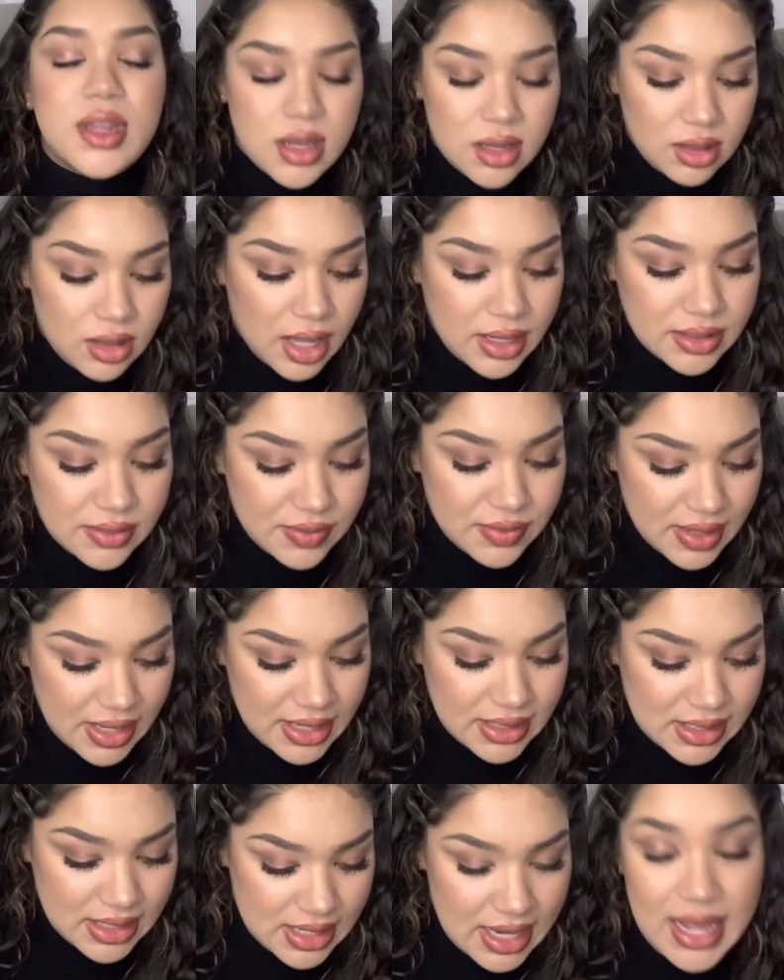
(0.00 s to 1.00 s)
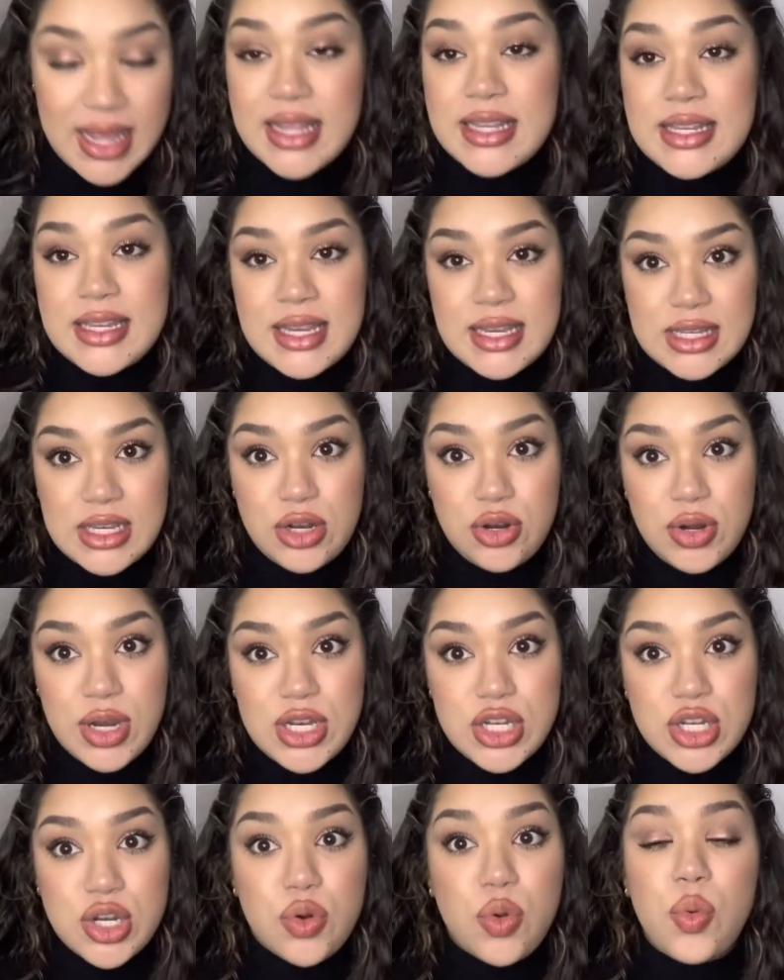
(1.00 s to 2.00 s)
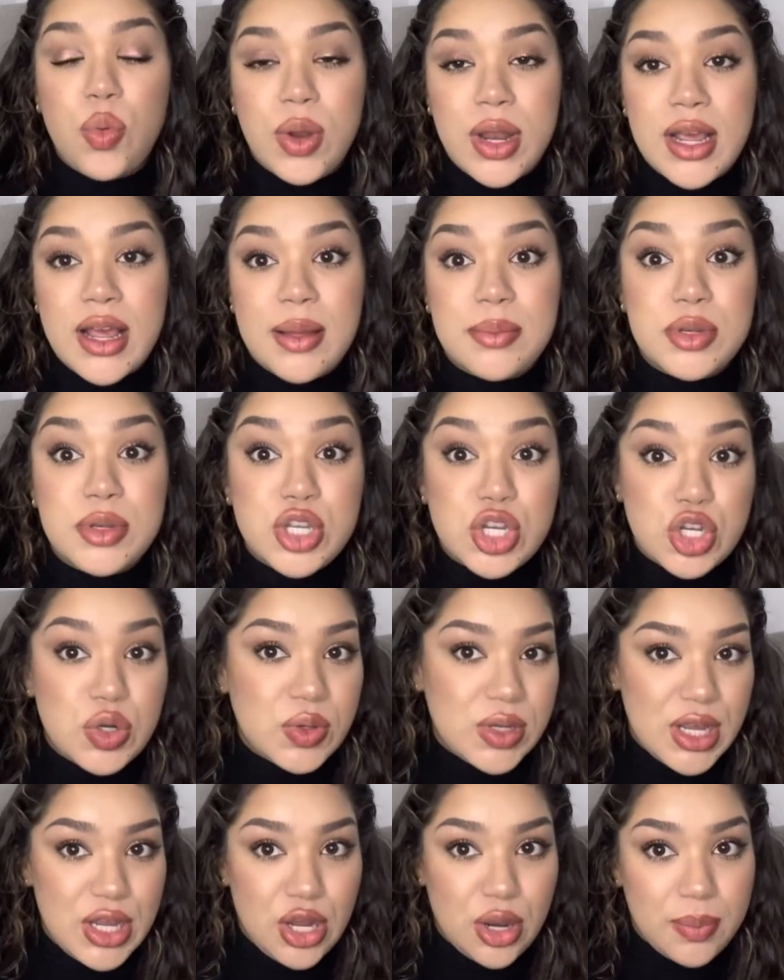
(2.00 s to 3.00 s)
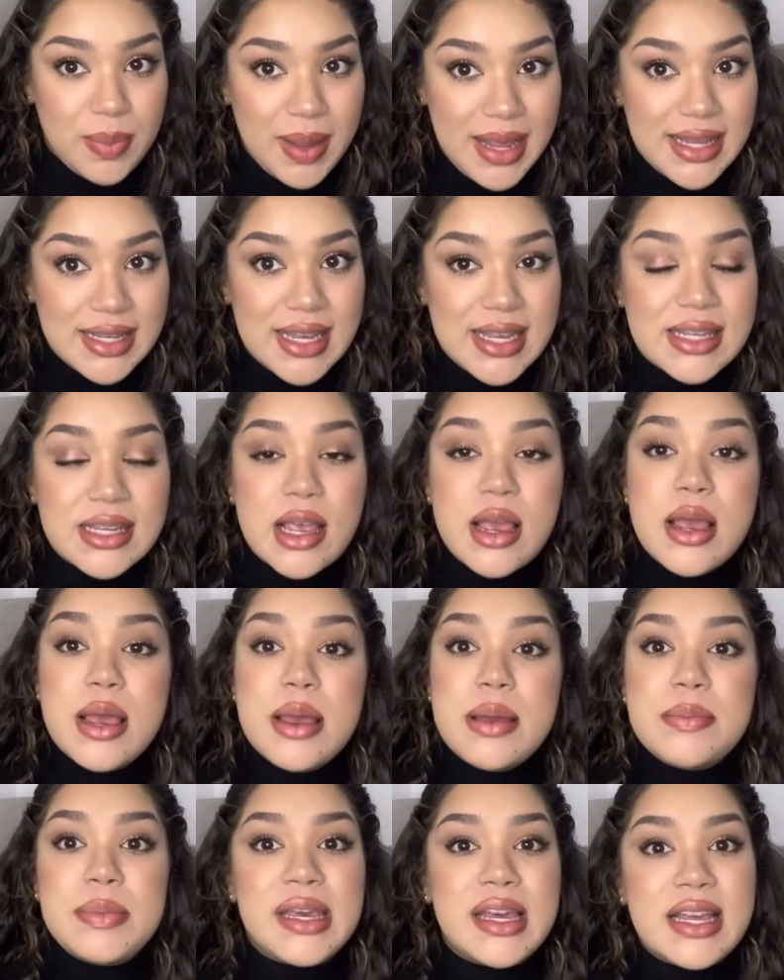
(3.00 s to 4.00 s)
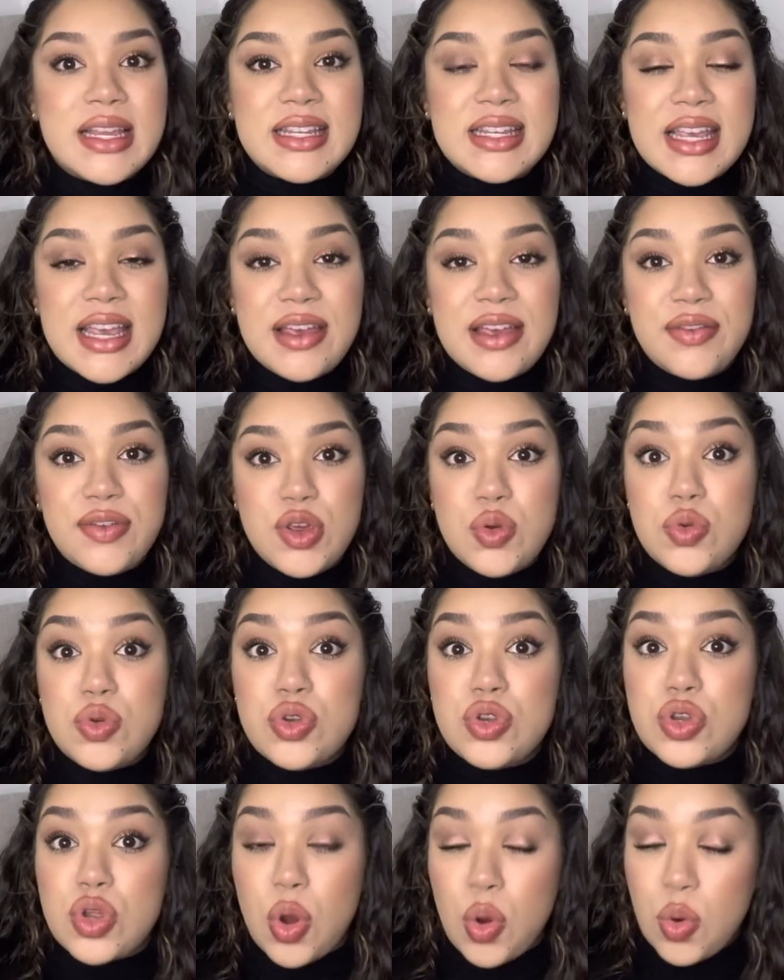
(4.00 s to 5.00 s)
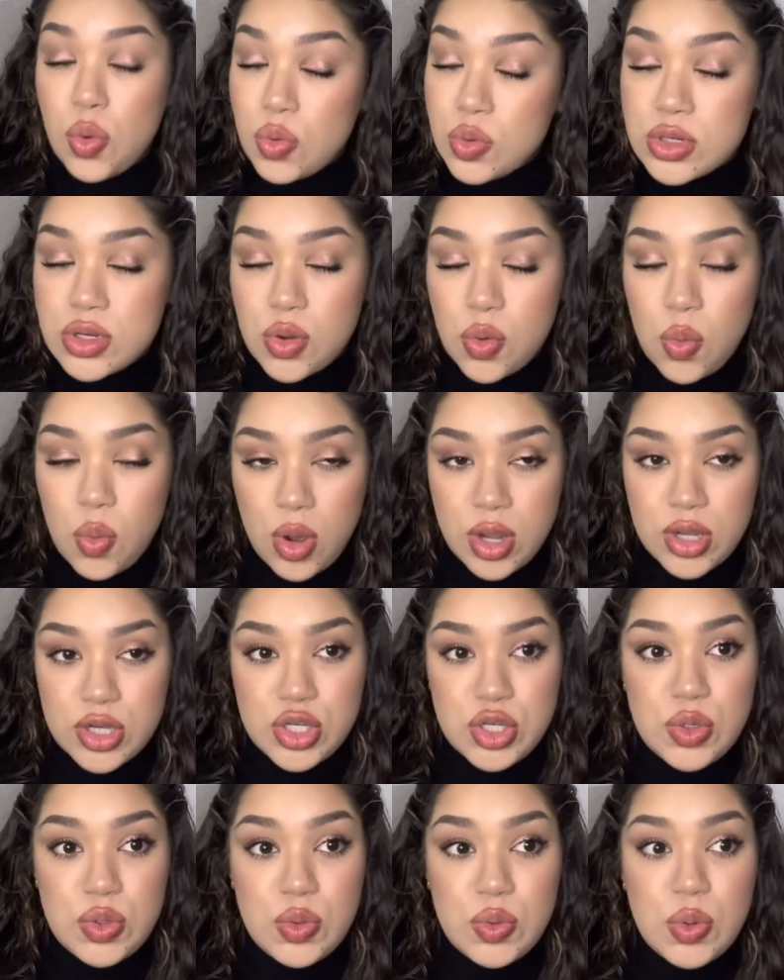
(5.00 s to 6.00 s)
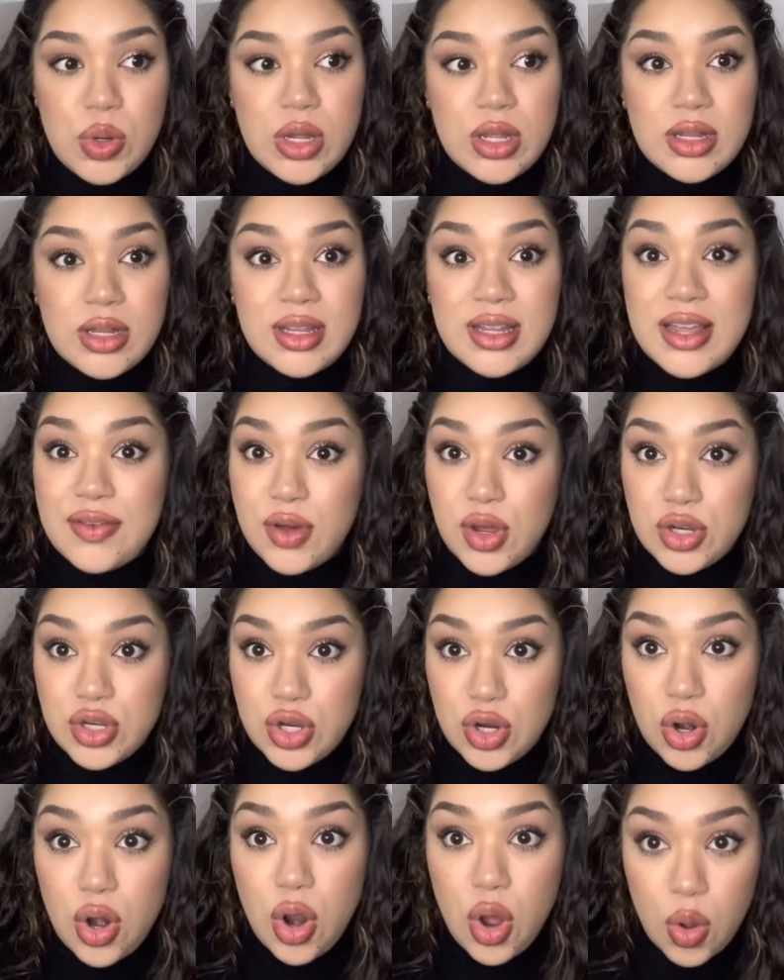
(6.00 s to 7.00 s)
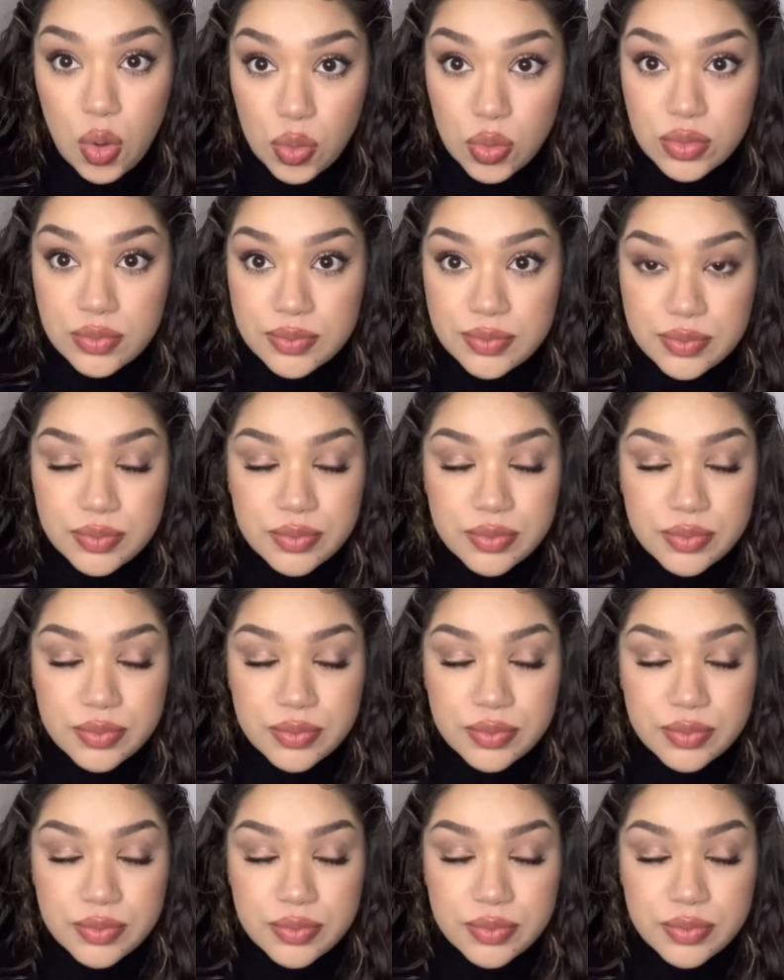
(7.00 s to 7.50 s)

Lots of things to take into consideration when it comes to choosing your bases. Because if you don't want to live on your own,